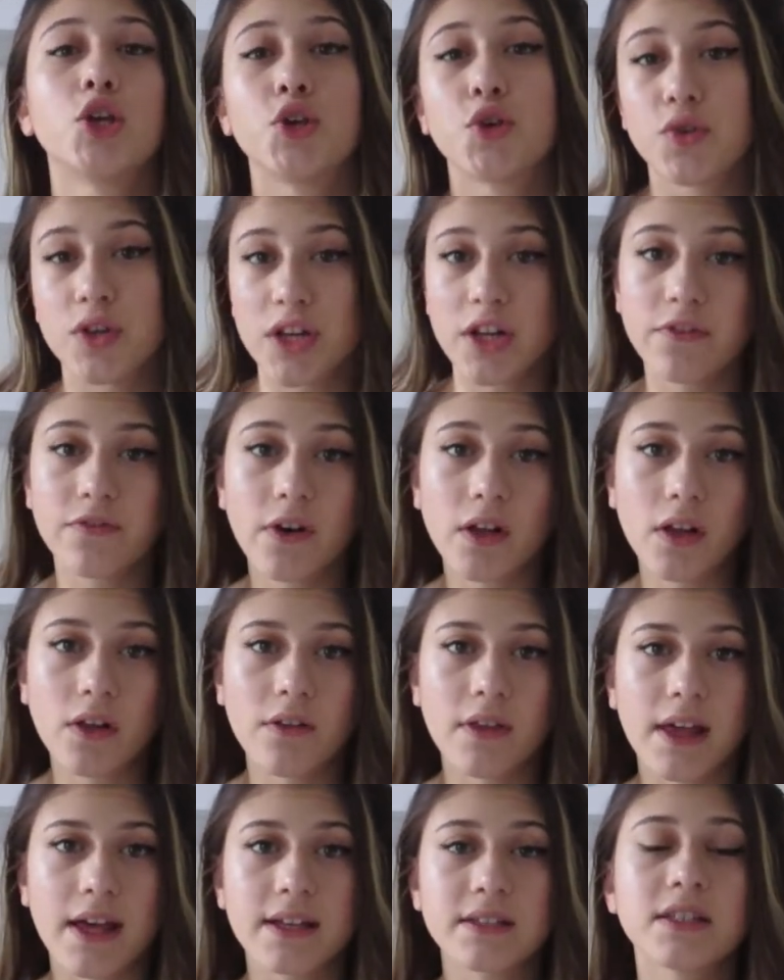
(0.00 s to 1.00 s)
you need to follow
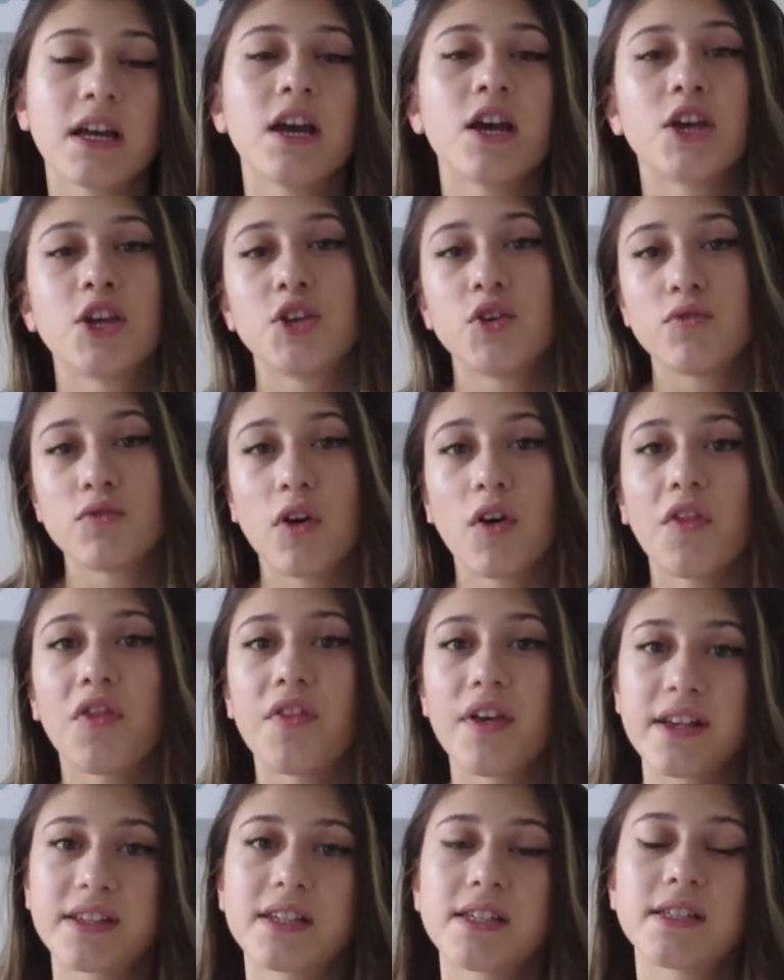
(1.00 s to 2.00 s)
this, you know
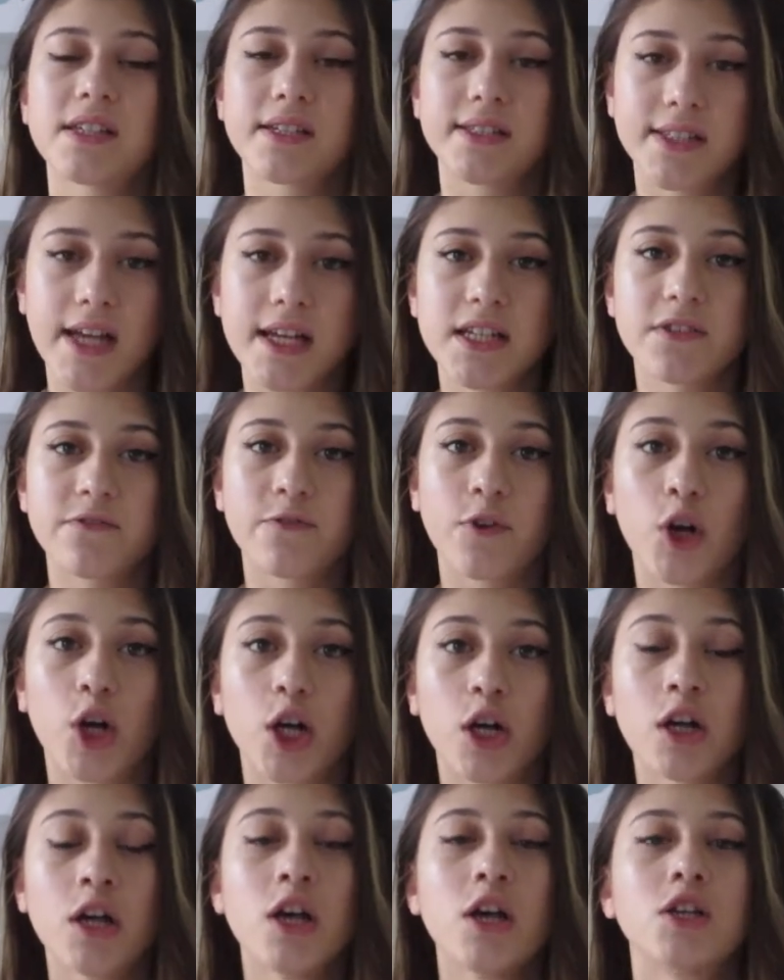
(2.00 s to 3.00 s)
this is
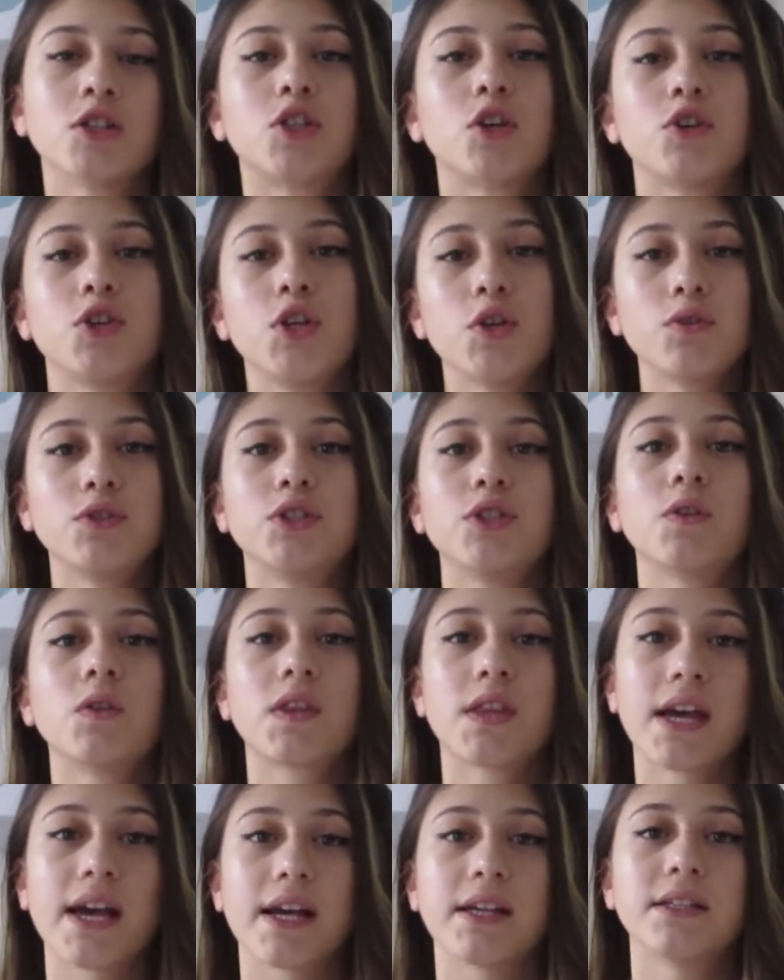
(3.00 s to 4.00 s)
successful, so you do
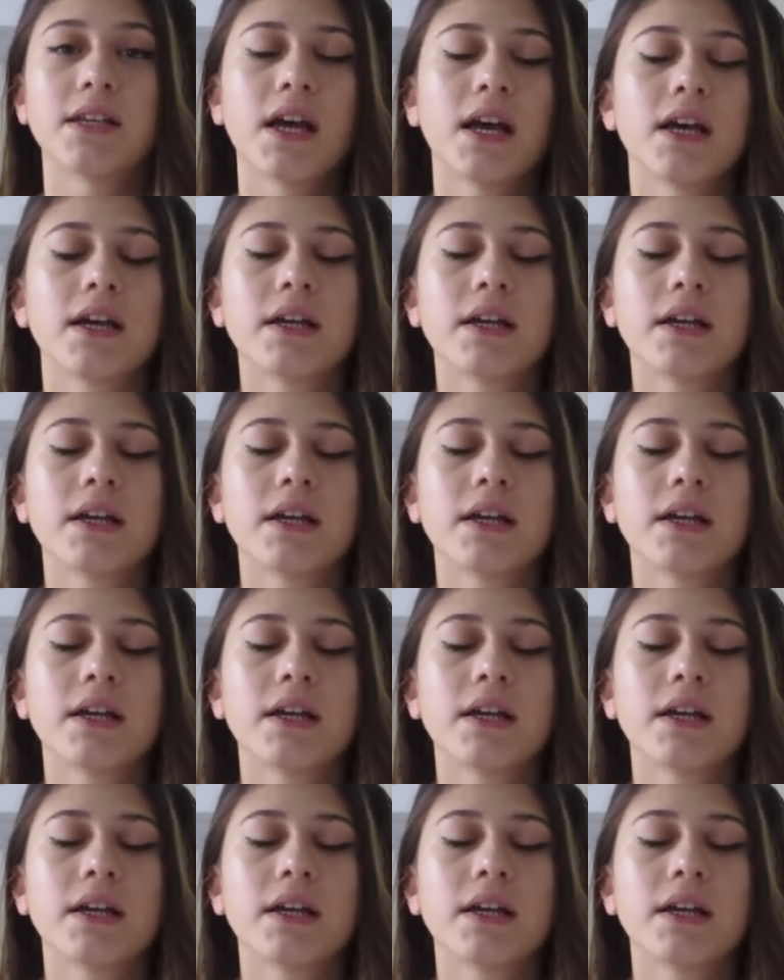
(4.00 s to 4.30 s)
this.